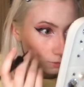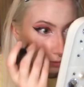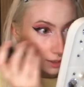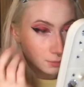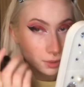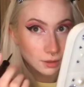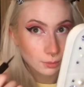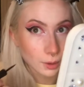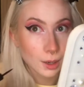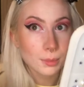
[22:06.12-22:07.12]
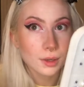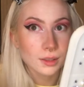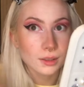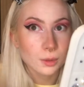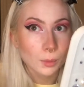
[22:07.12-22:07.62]
Right above where I
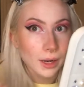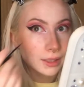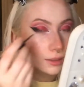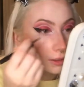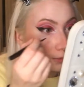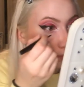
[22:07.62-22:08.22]
put the white.